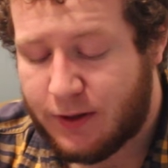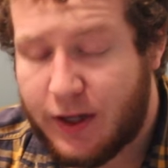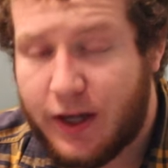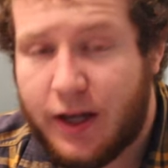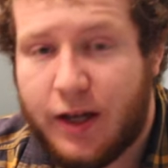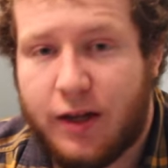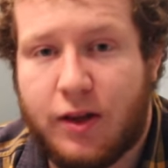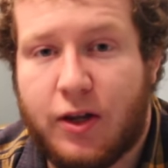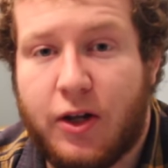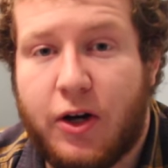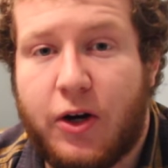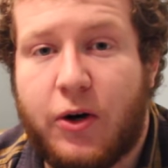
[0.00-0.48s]

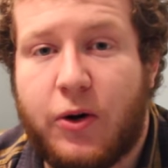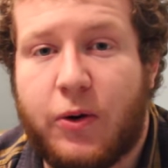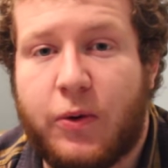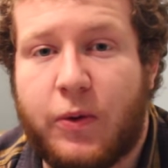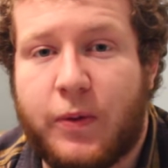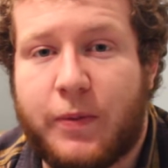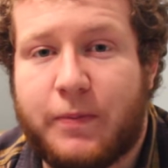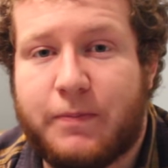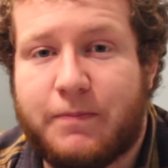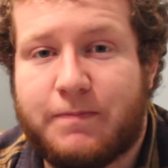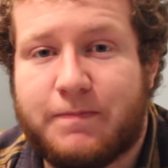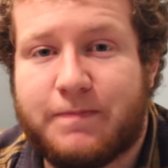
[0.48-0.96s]

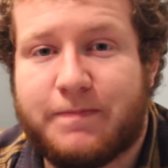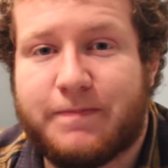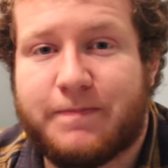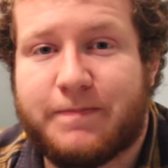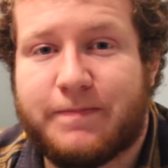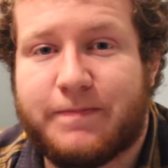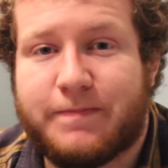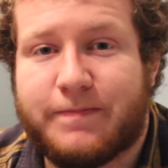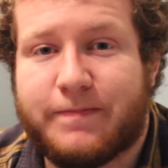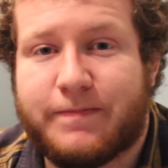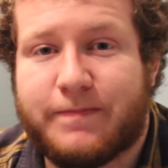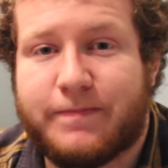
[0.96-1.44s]
Hello,
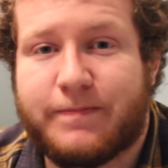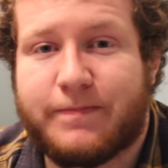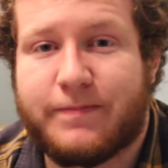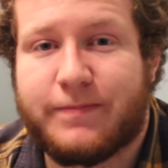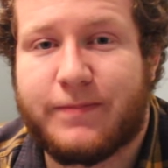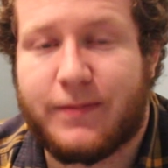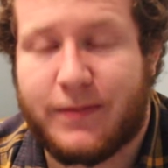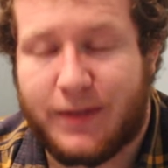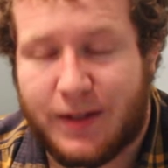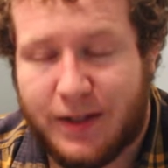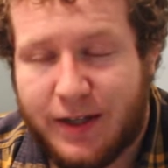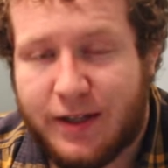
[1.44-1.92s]

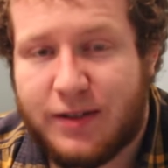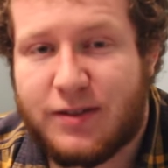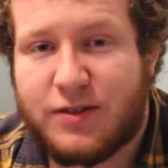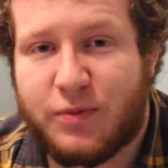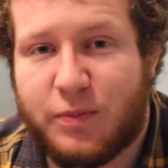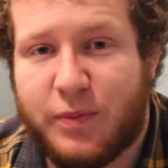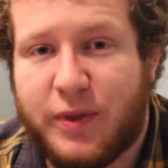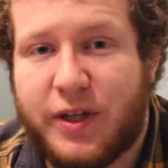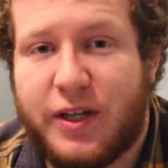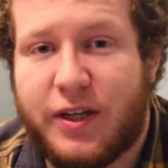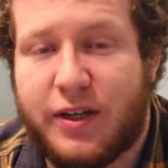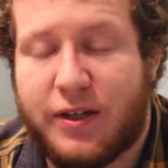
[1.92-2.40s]
it's
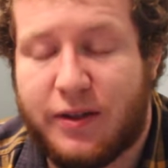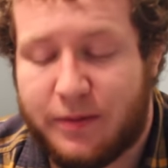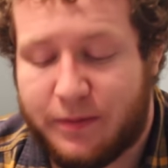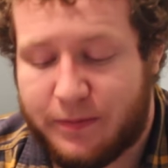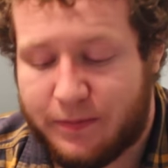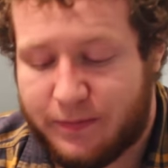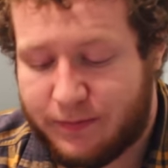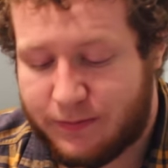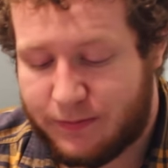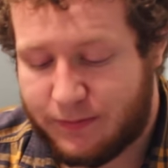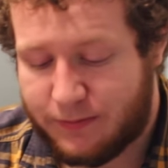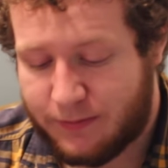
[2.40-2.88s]
me.
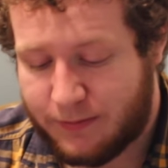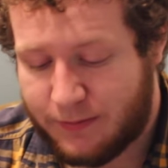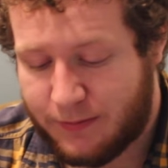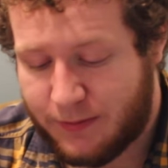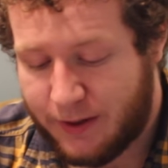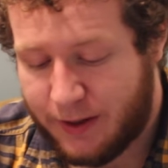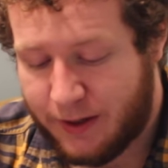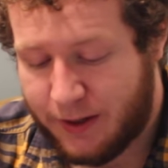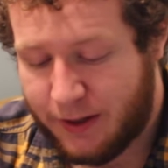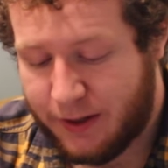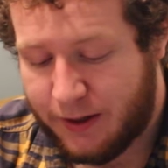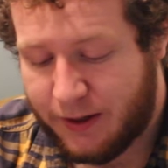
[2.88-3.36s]

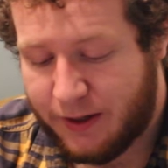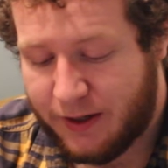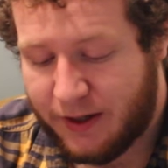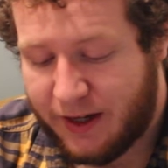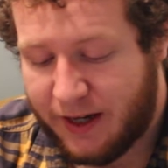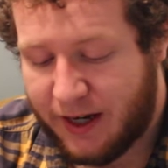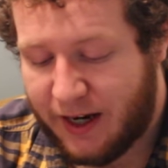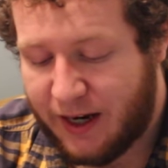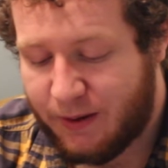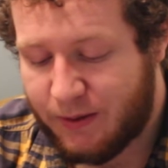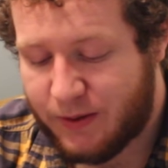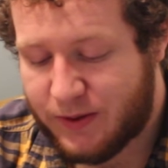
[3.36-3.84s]

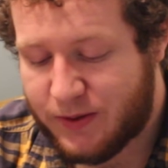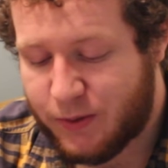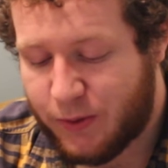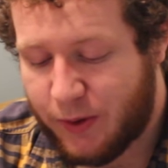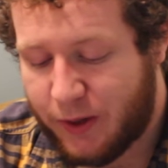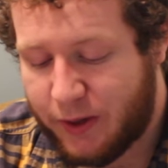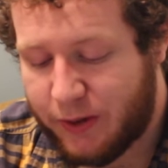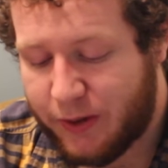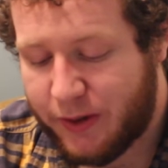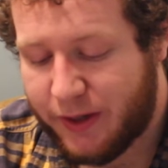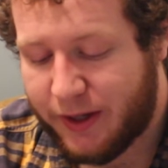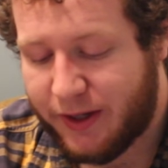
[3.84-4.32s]
I was
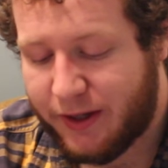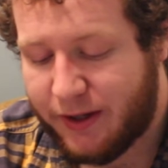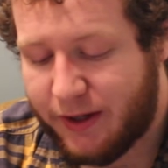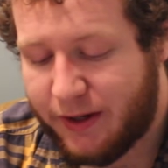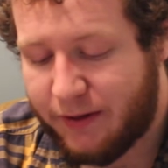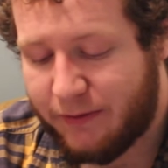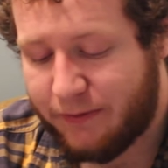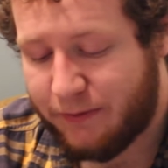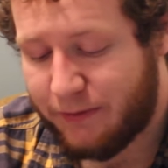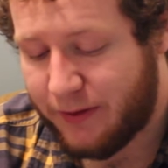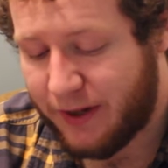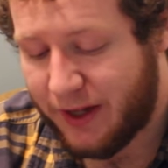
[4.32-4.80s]
wondering
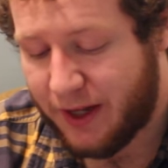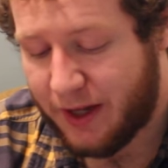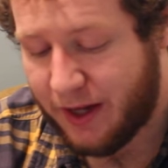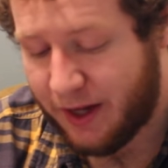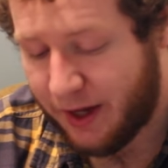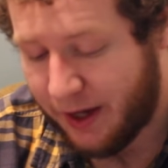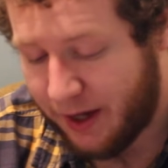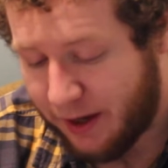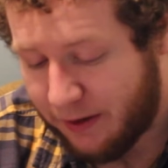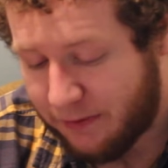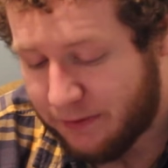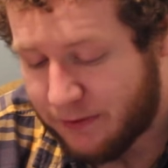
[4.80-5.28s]
if,
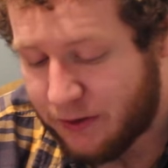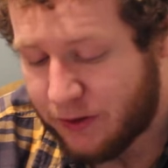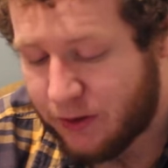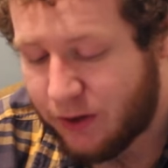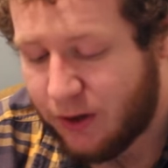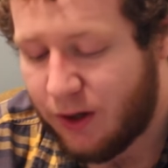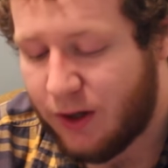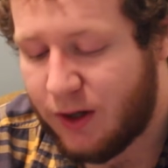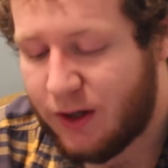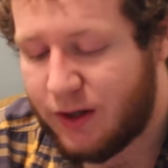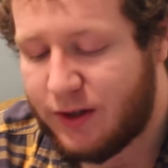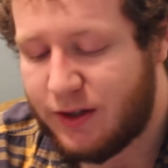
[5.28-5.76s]
after
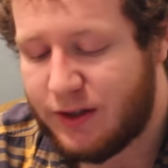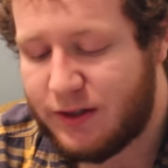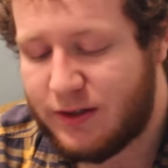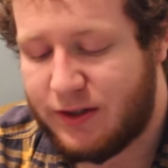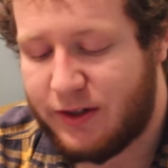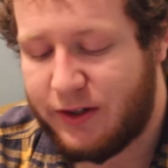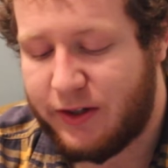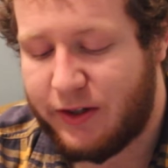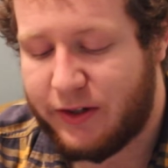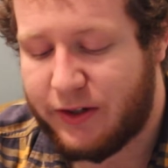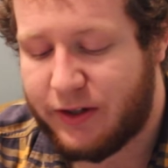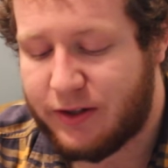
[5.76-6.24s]
all these
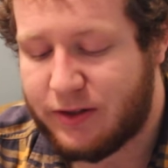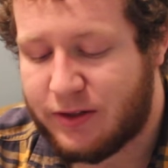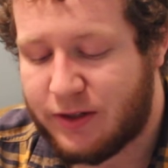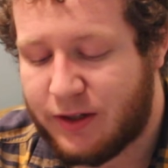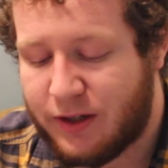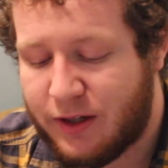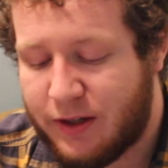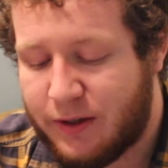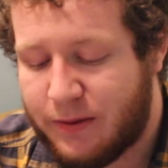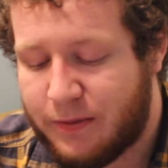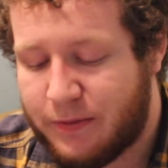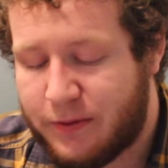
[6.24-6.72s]

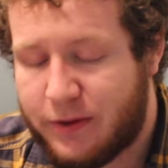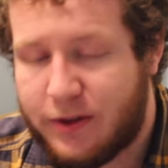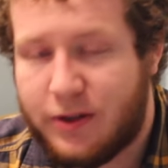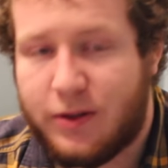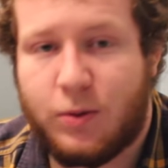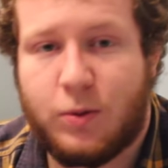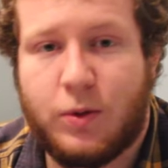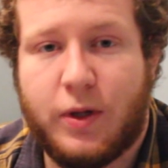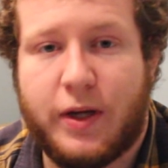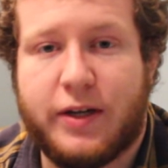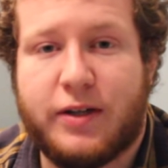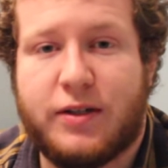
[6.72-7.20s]
years,
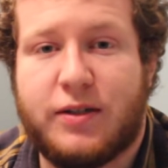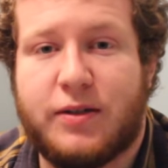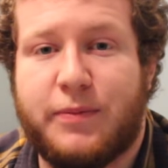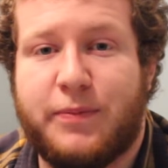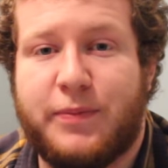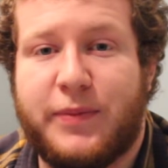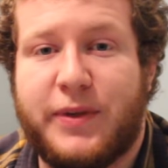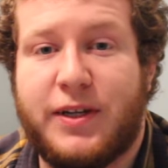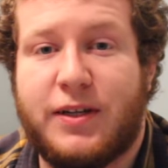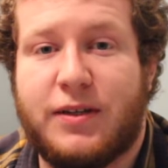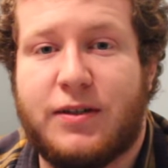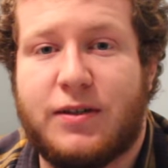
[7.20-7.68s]
you'd like to
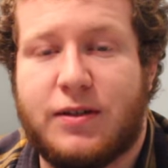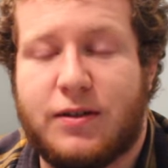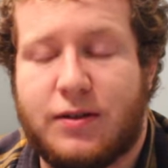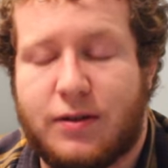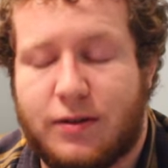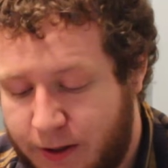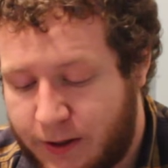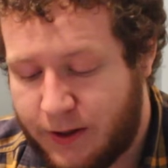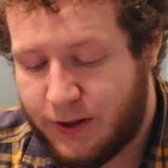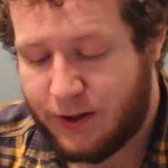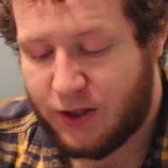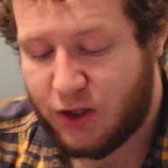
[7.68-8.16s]
meet.
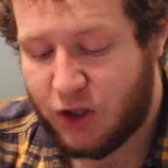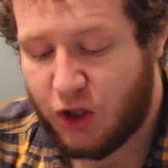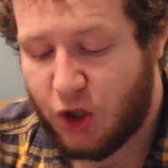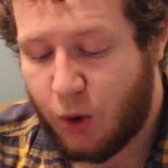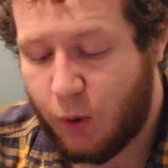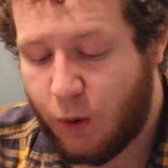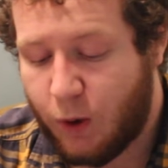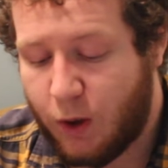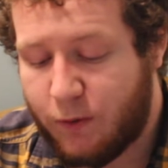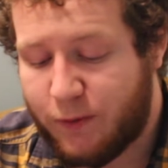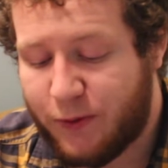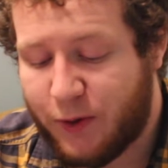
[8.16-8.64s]
To
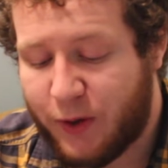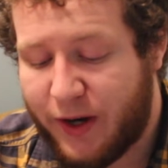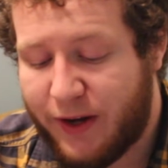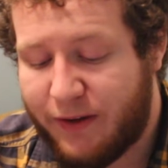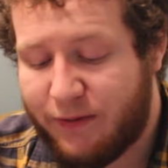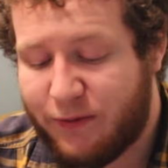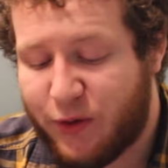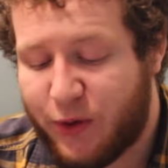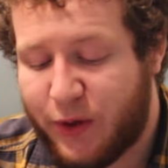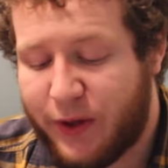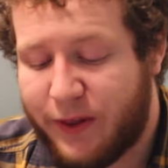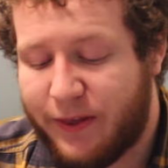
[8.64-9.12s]
go over
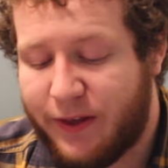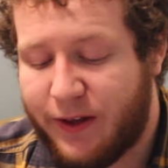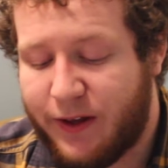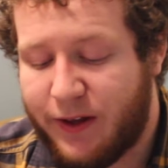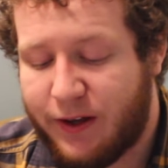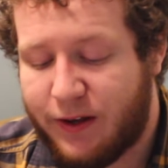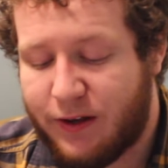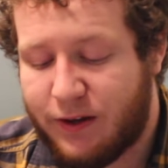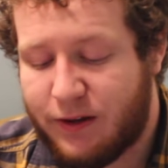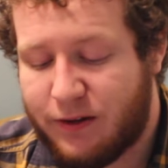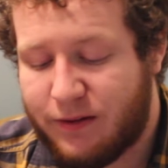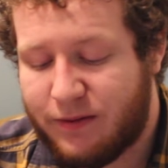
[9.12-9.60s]

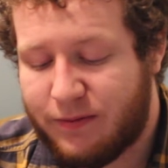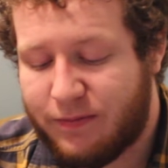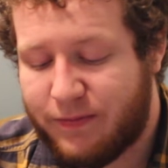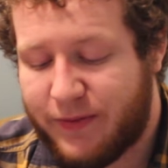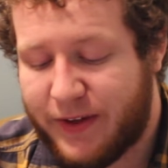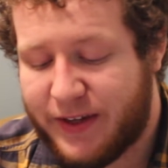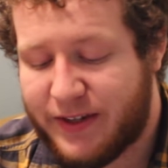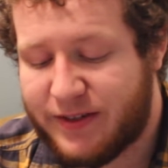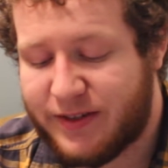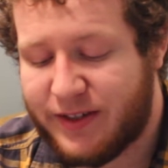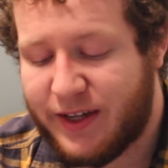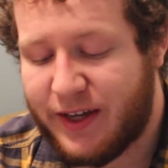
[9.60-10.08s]
everything,
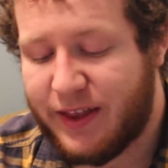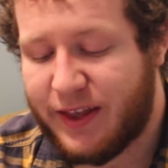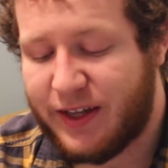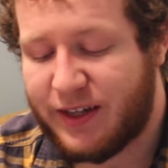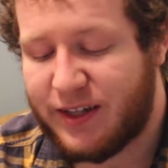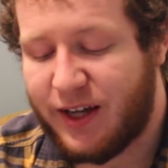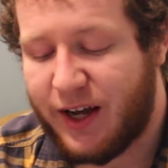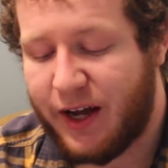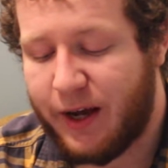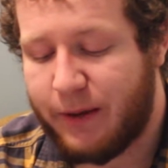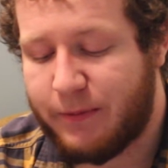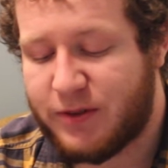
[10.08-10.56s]
they say that
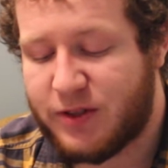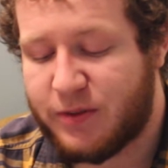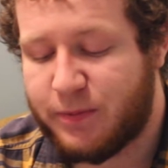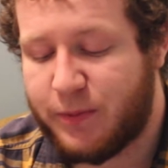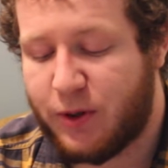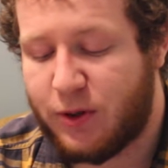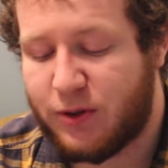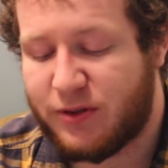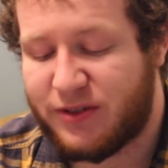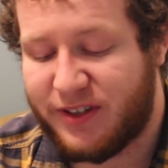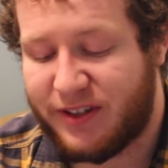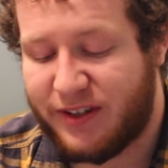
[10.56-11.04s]
time's
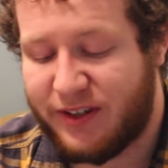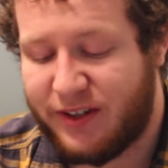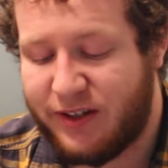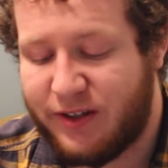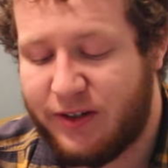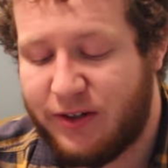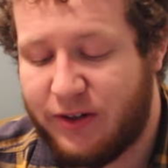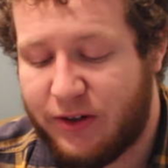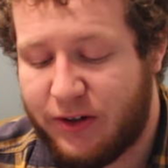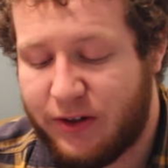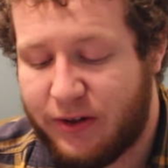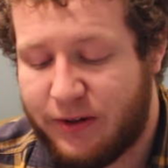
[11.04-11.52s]
supposed to
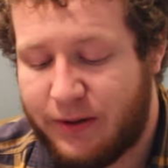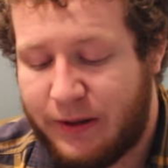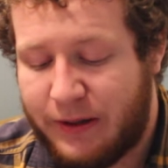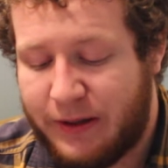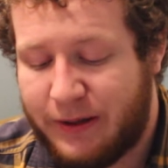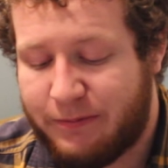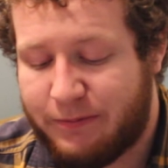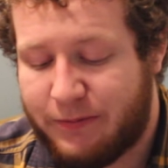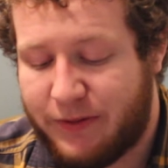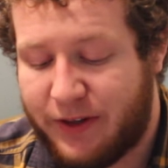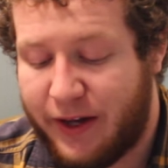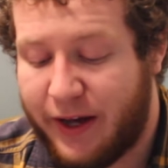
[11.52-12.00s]
heal.
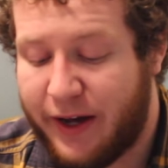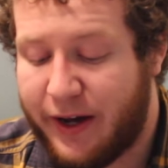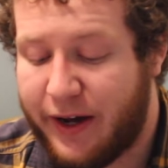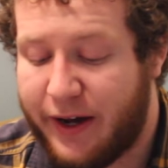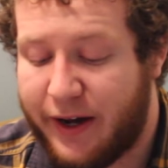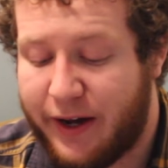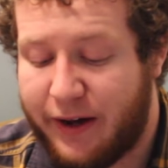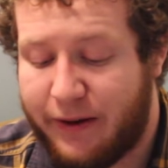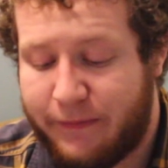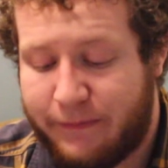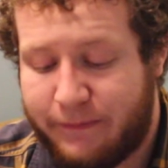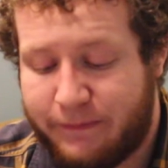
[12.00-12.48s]

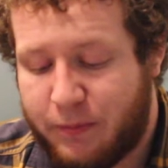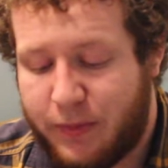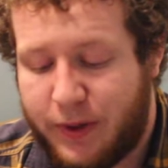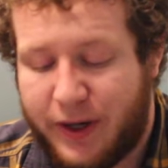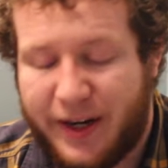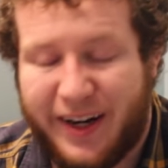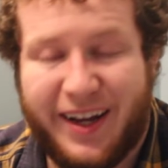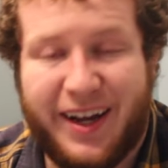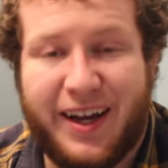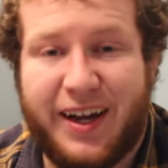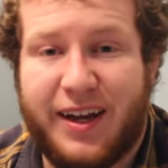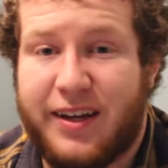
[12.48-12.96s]
Yeah,
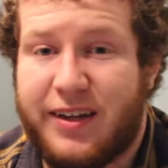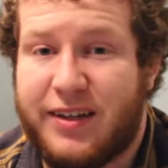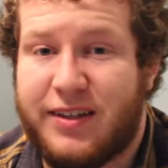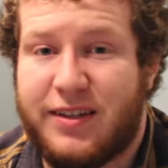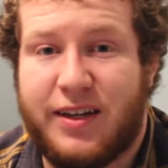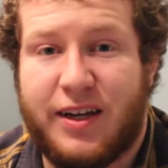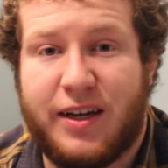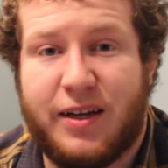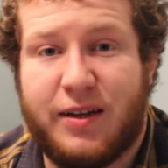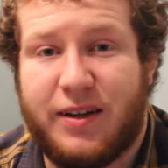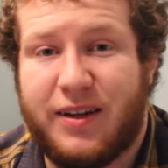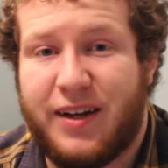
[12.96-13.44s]
but I ain't
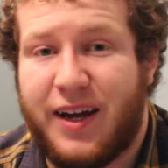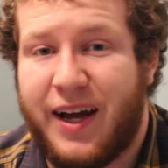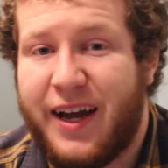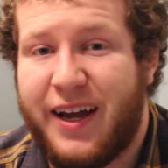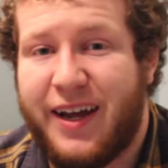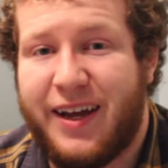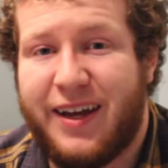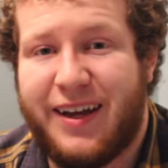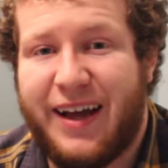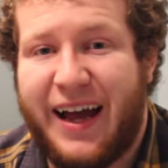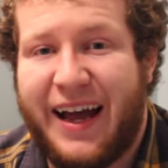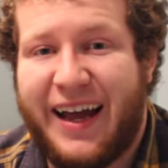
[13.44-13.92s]
did,
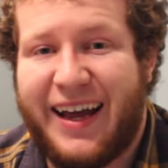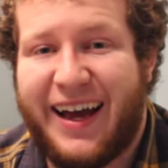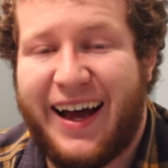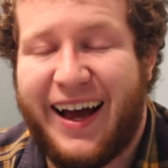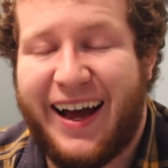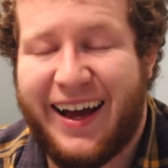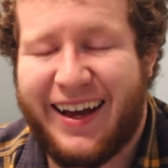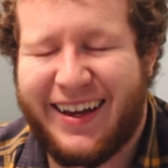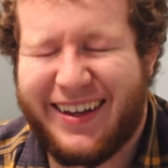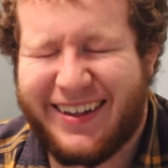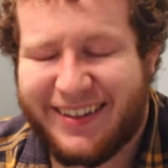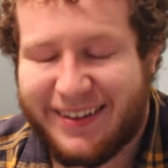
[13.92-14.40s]
I, I,
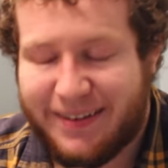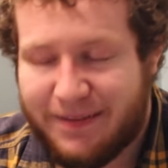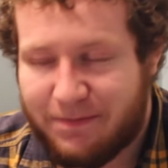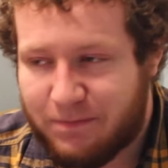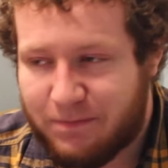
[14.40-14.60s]
I,